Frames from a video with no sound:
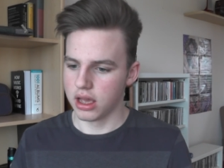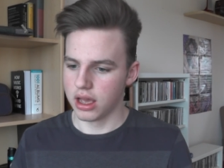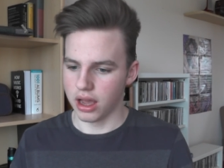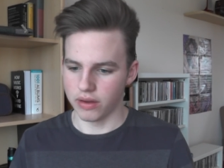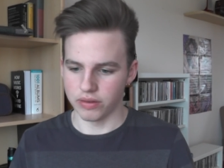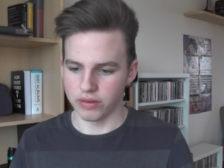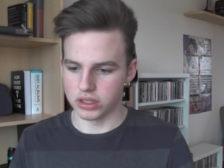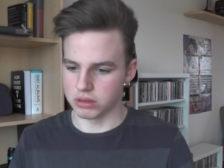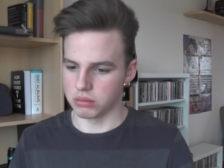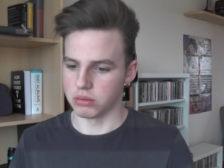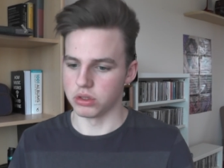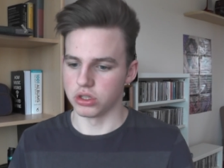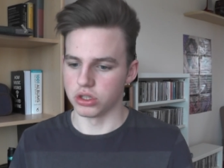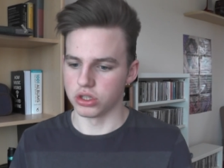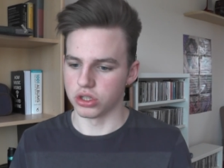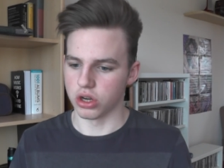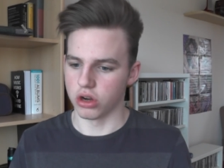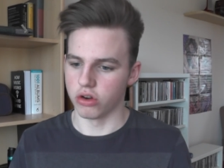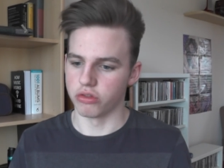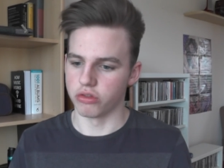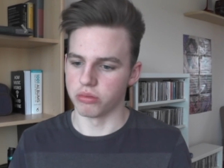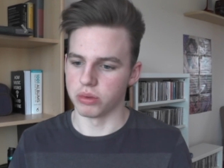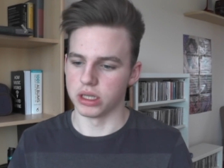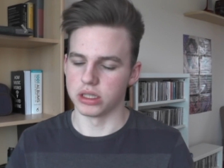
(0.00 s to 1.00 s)
having something to
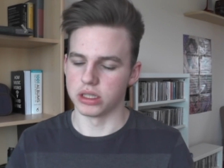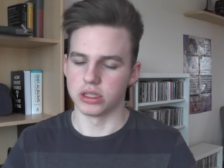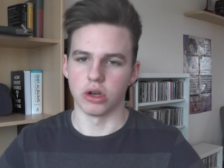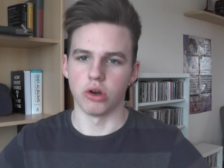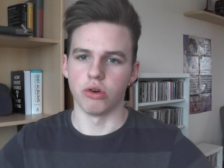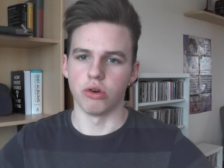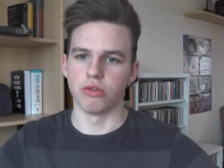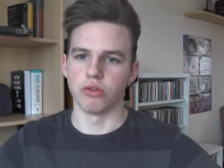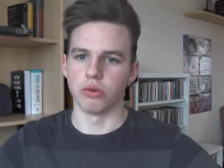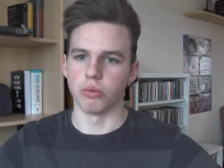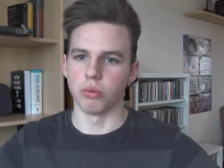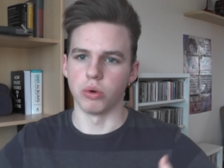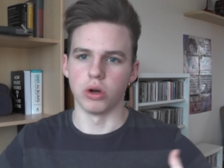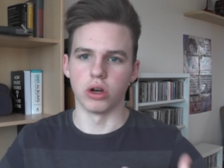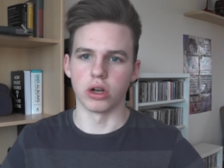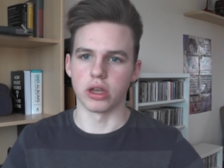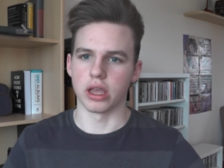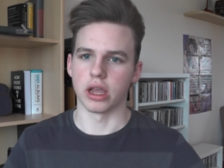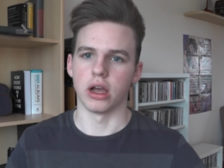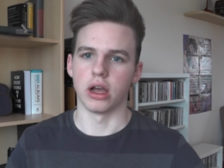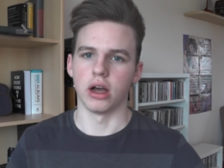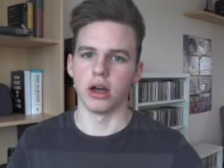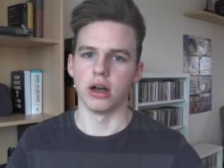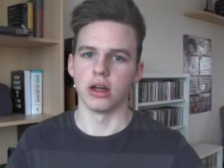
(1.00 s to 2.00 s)
show for myself and
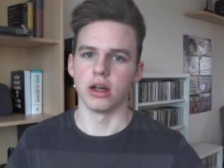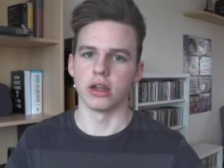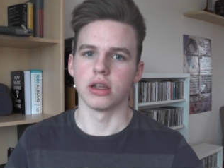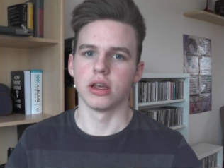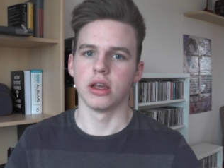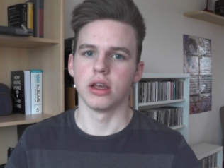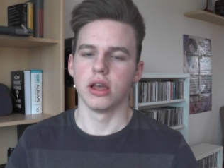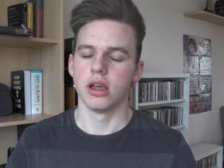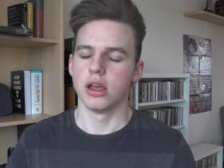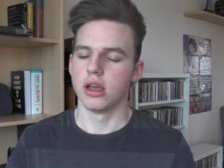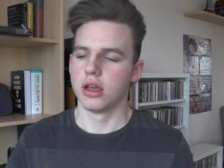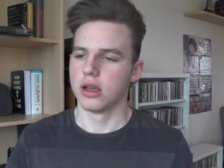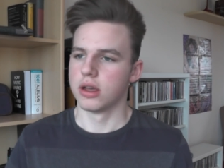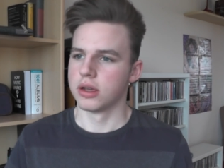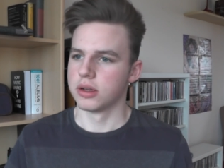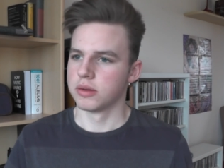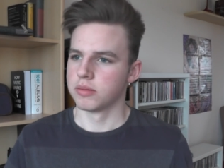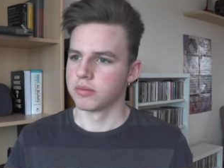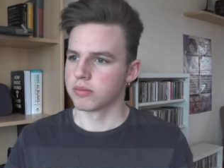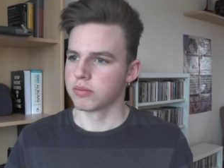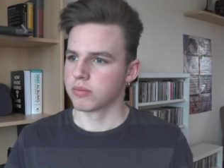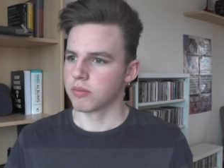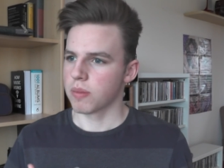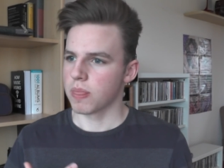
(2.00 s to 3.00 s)
working hard.
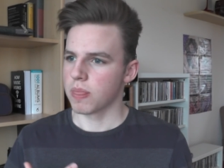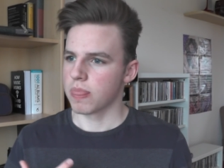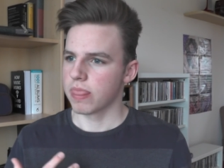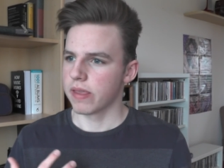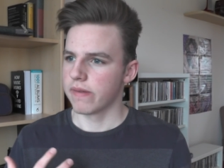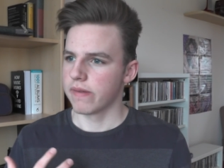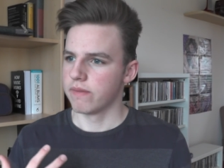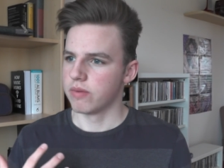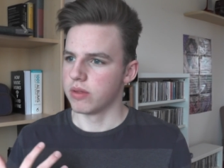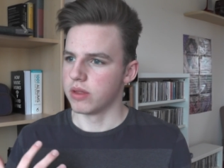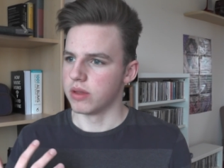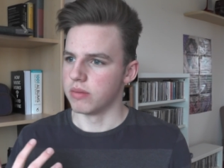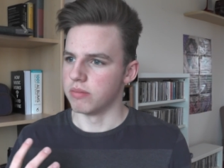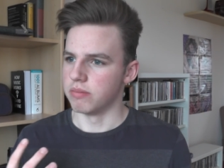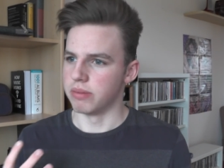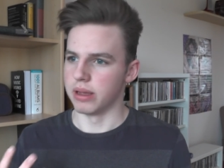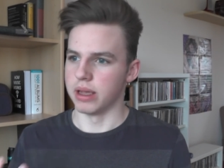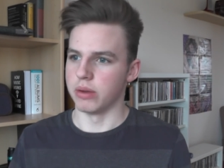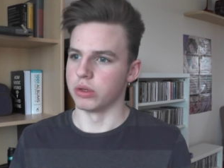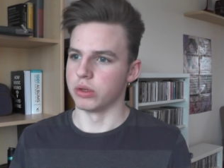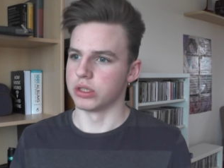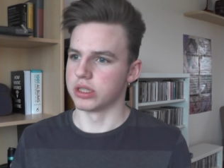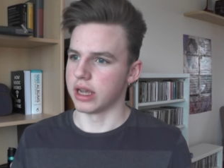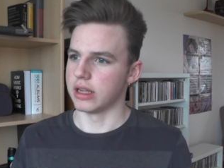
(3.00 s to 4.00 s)
But
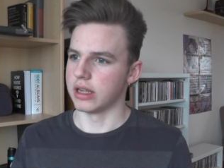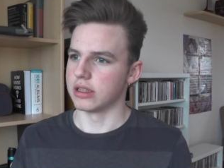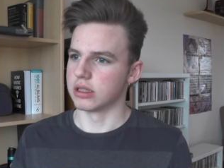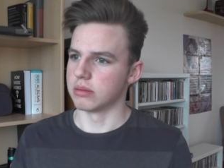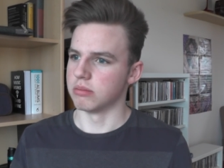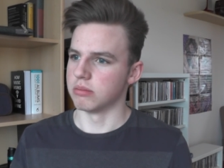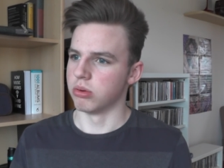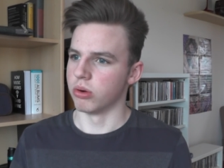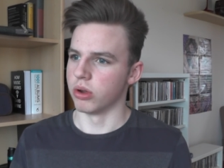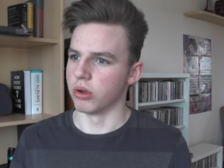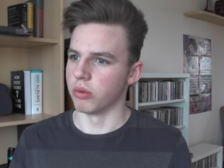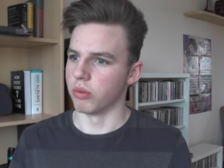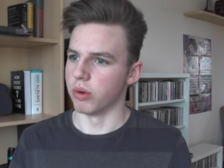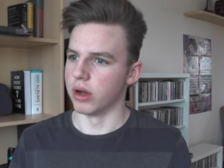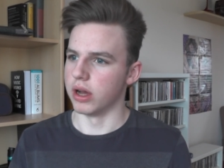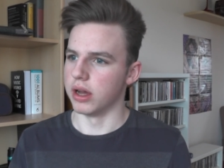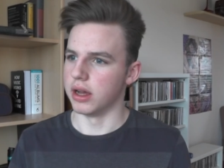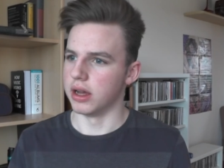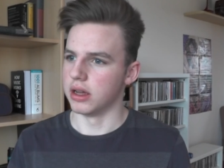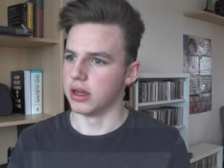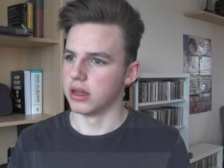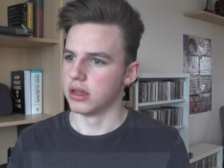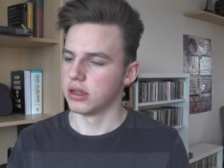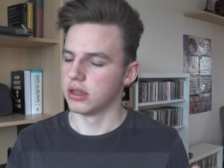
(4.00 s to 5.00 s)
it was getting to the point
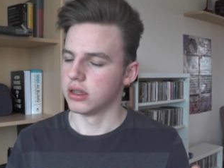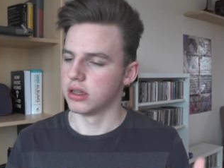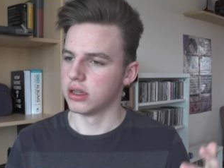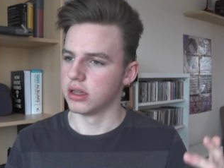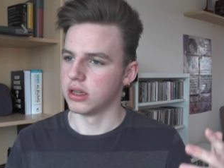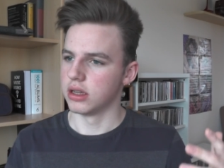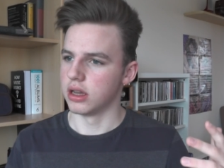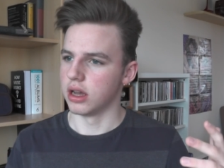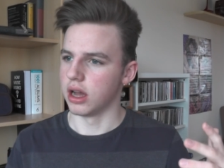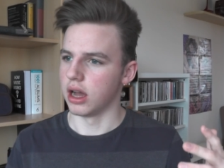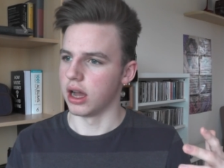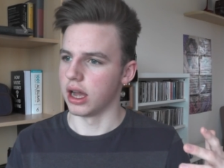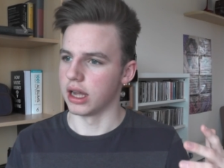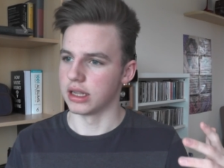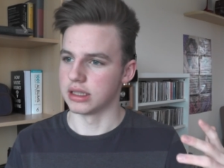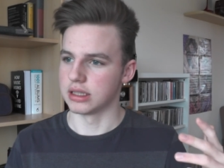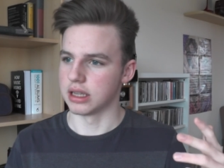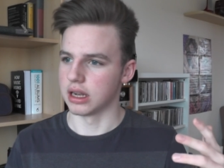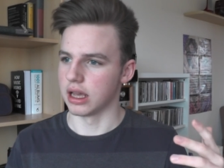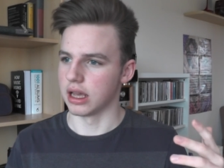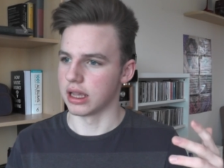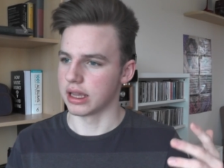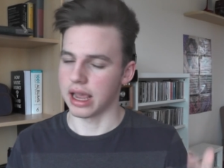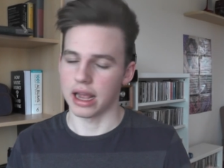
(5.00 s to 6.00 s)
where I had
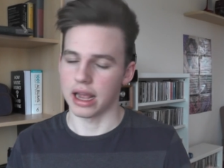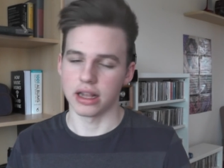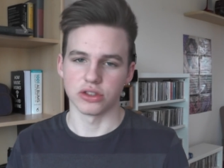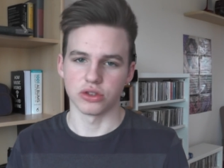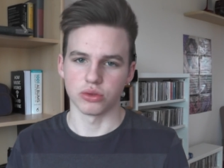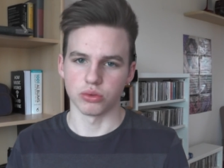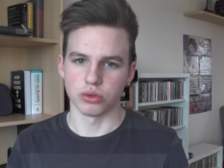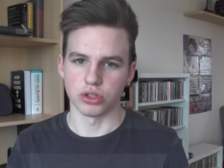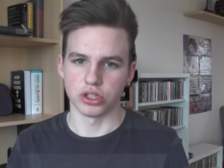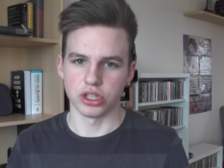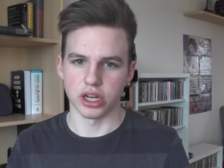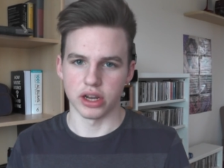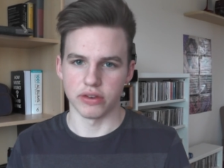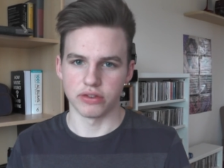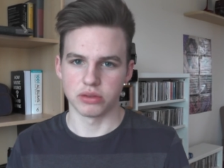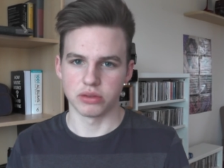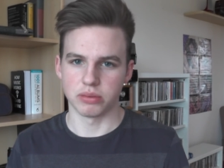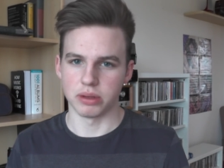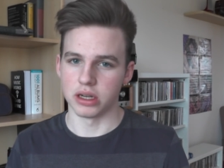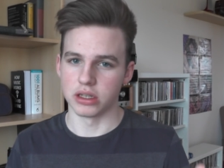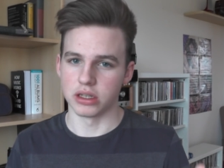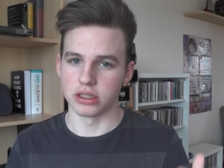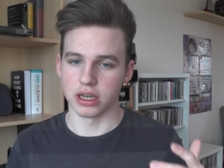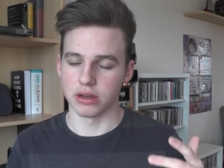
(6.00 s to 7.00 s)
to like cancel shifts
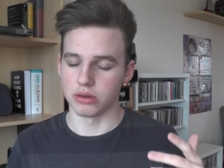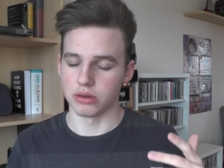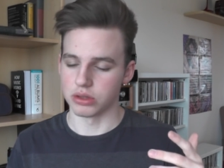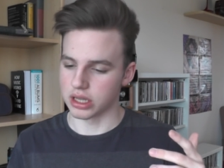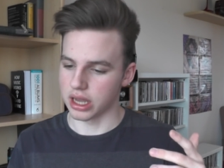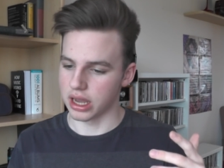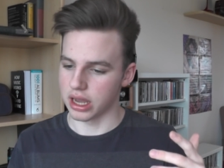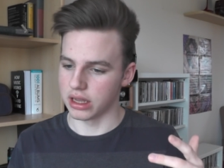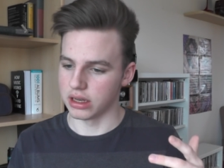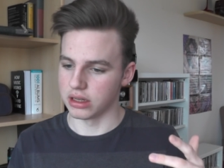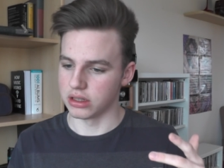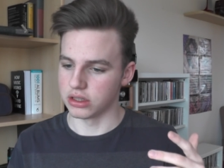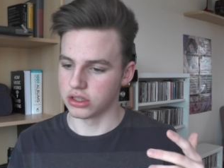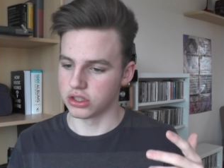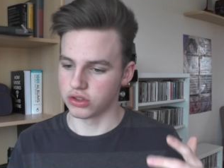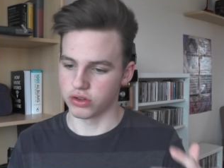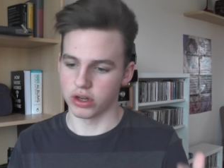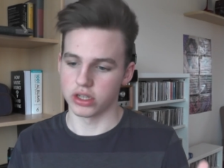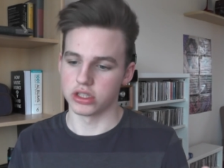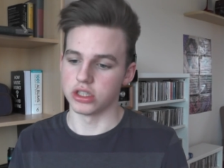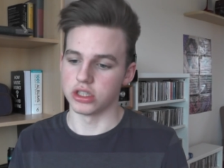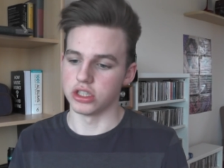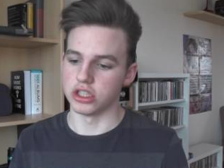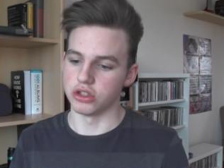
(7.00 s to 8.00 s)
because I was getting
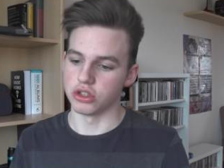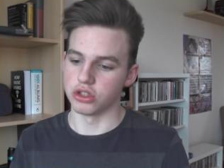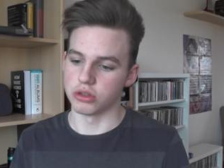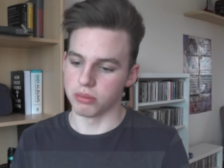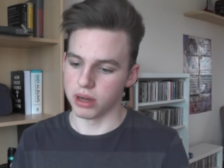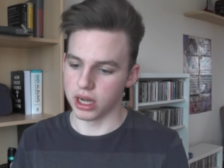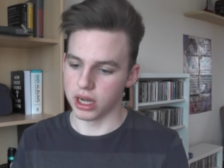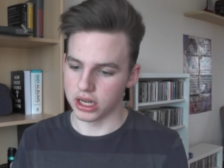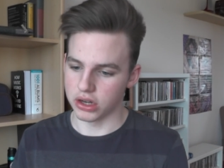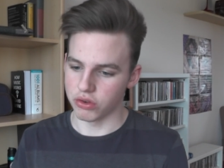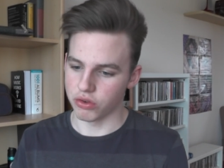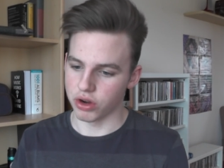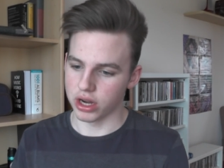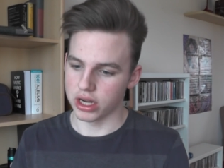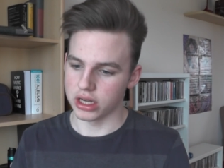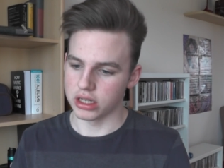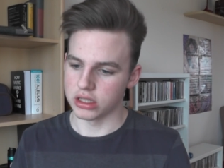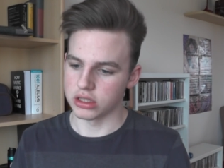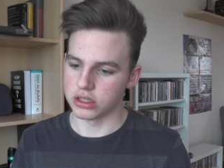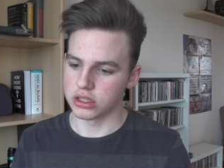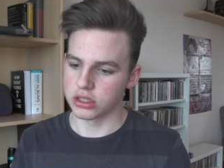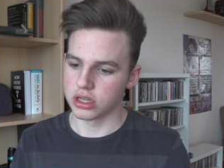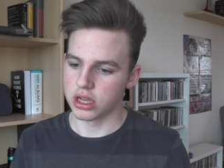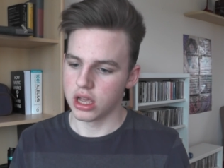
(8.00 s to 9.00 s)
stress-induced
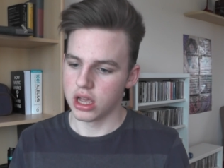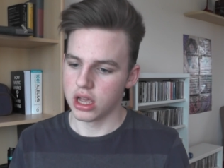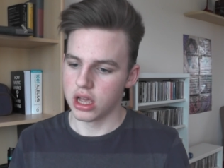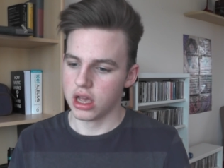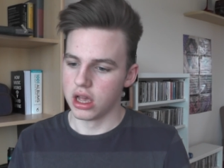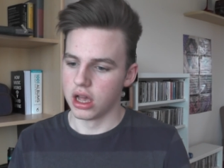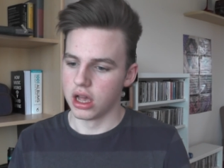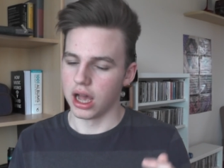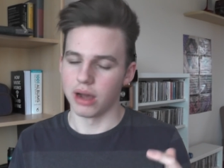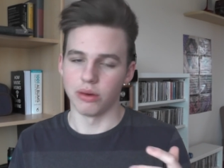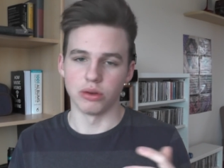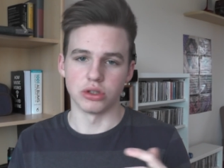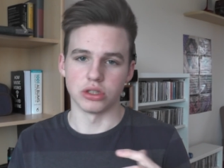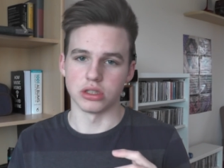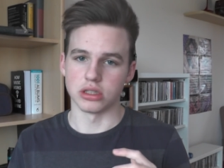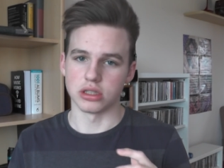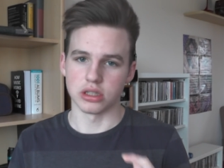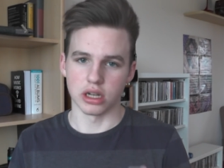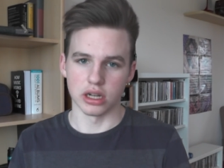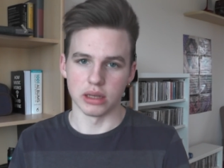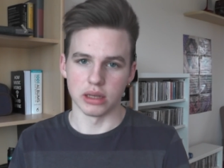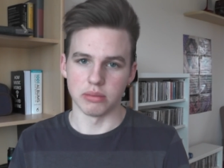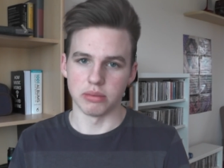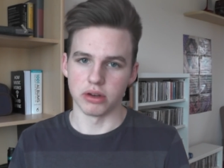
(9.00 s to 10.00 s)
migraines. I wasn't
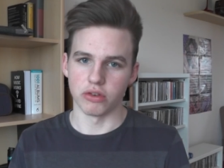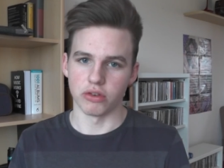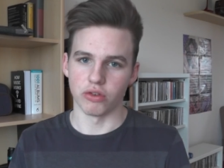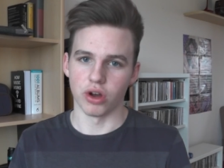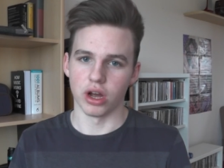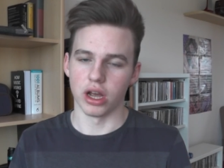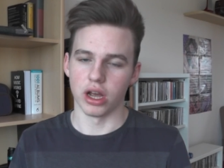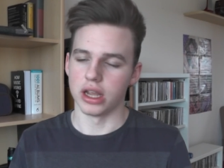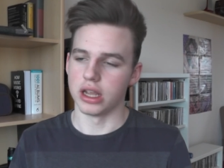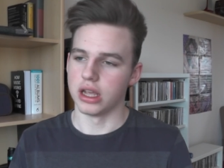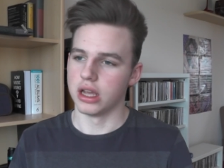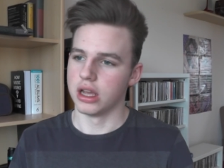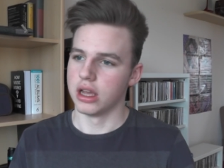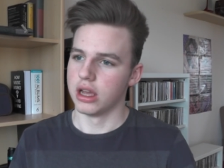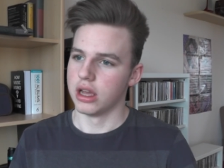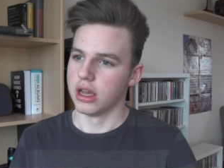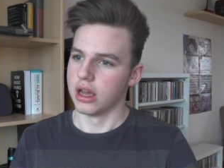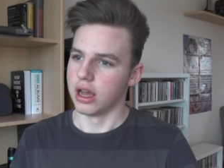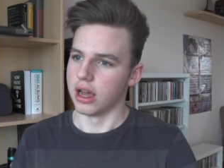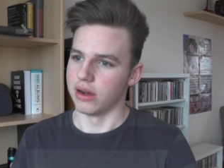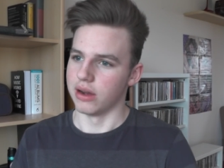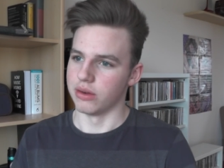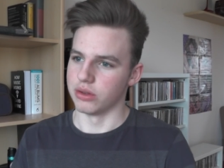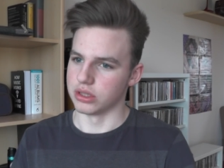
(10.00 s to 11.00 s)
sleeping right.
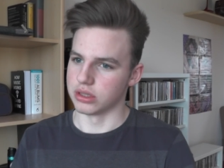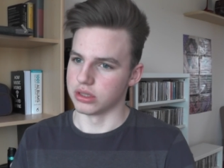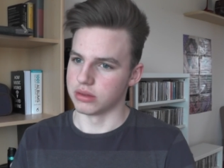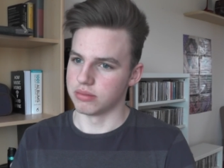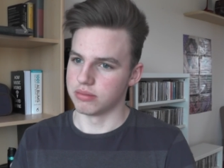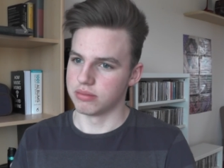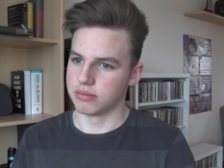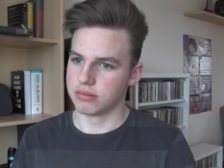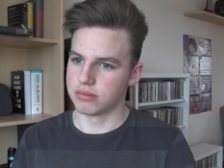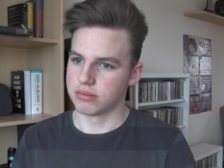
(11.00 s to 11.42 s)
I was